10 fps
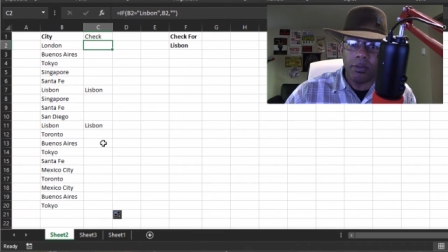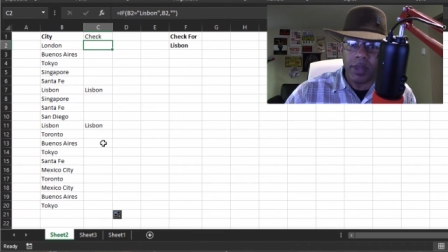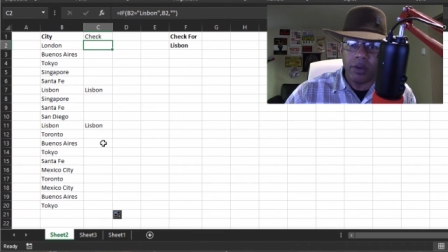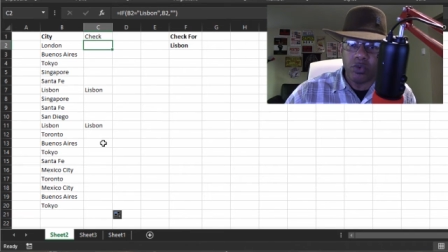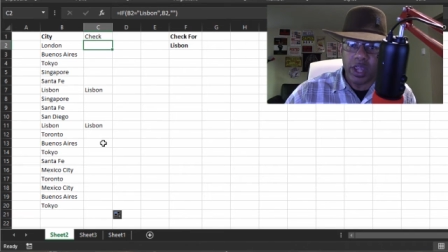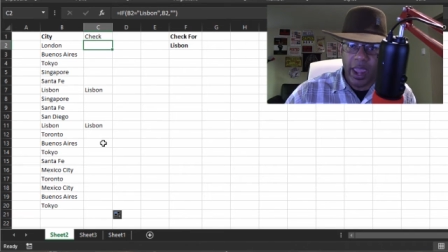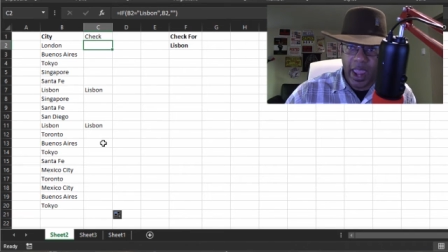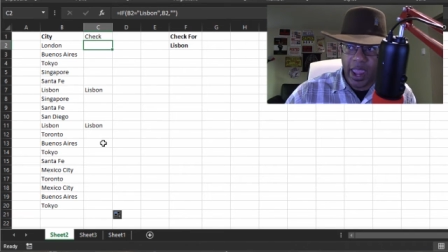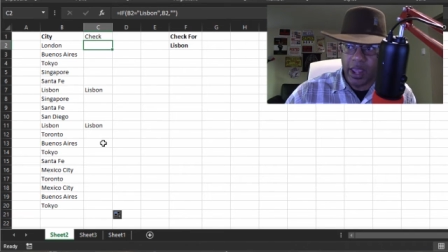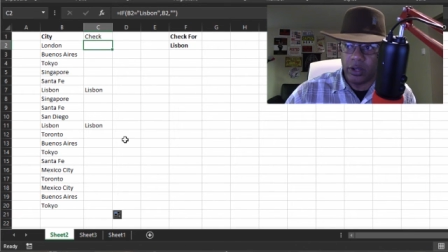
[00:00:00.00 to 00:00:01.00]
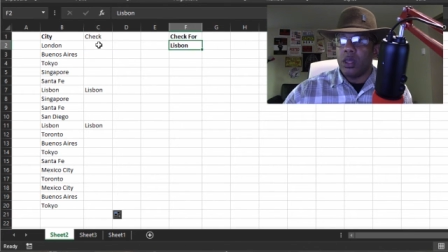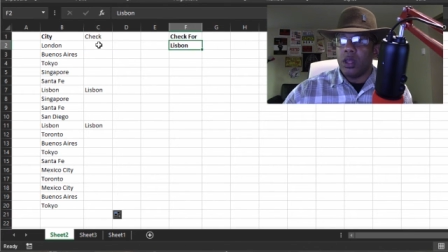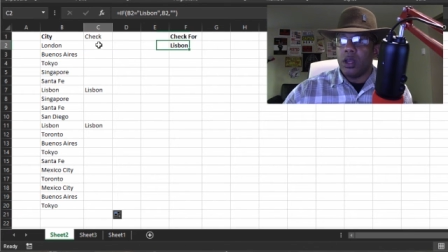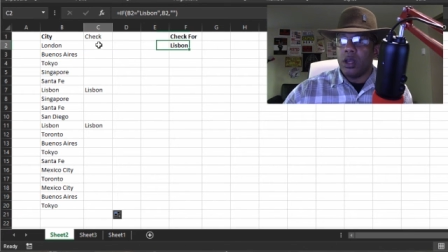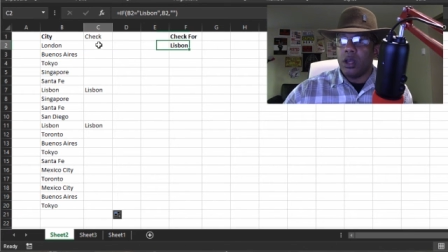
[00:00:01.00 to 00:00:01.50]
that we had.
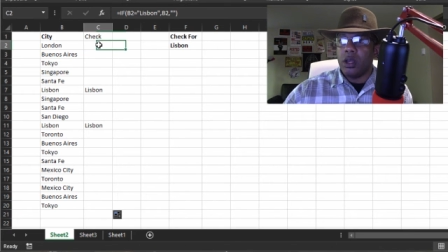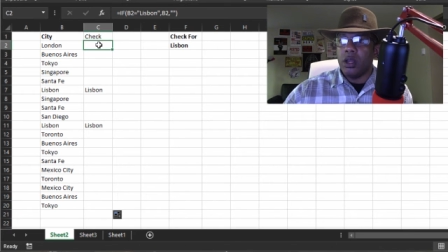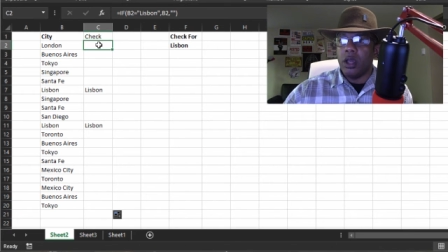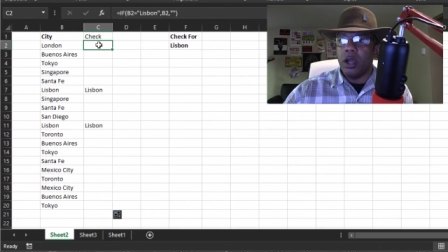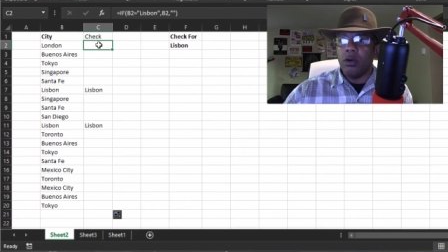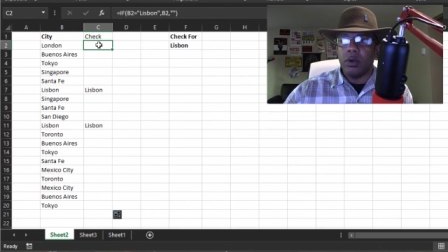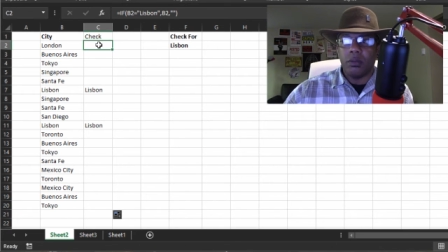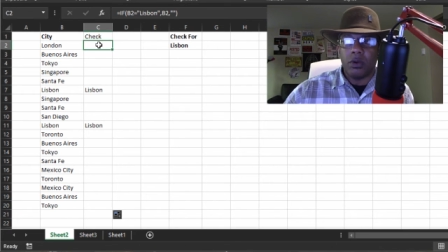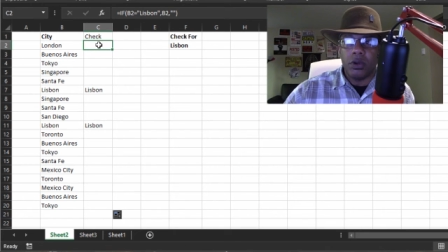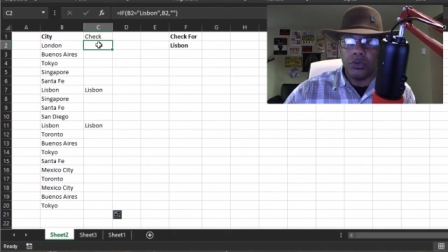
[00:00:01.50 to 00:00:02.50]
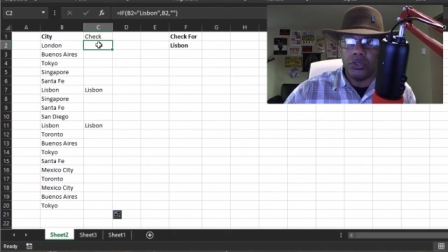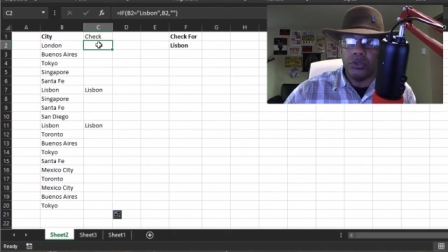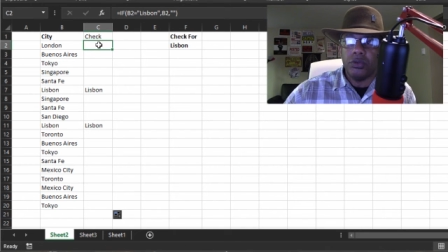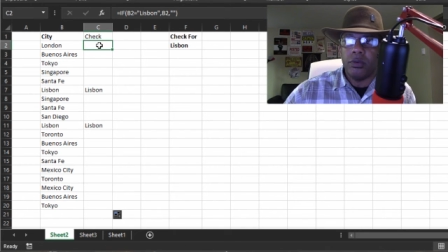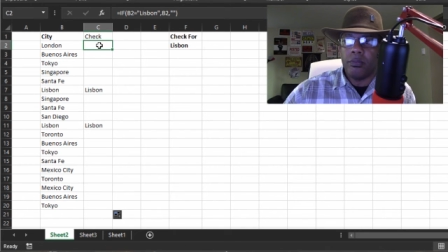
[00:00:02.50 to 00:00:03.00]
Now what I'm going to
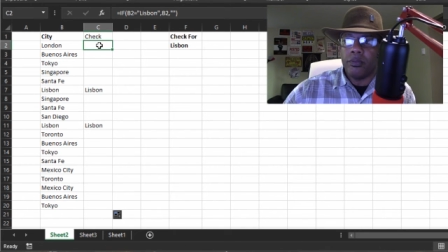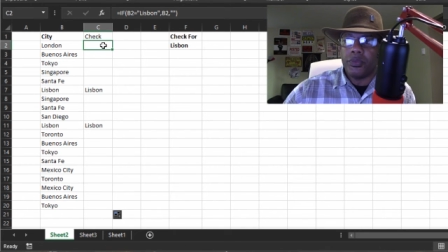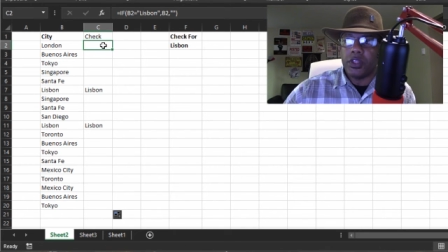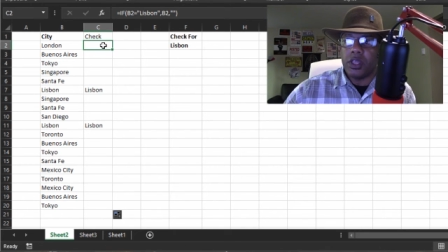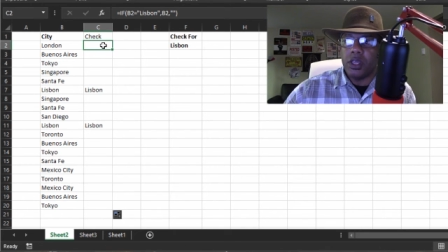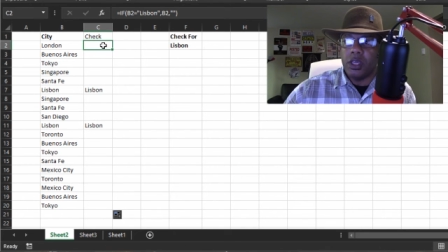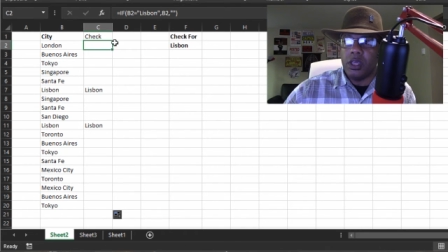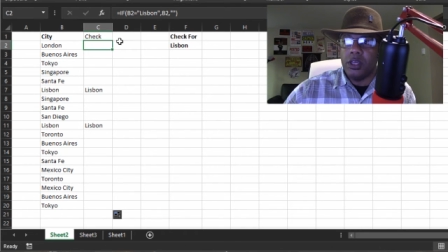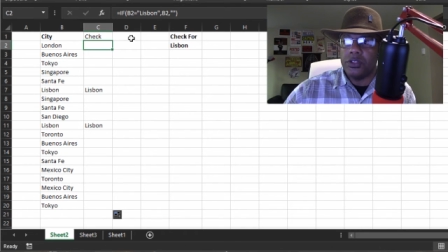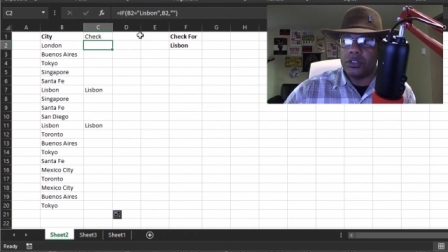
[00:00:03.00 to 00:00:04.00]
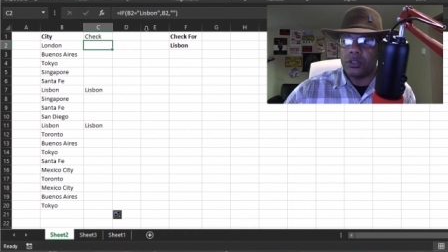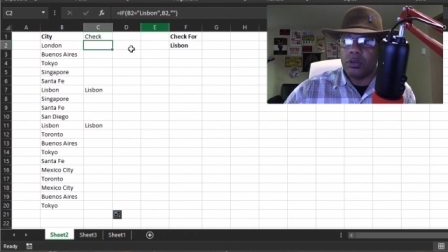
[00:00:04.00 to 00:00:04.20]
do is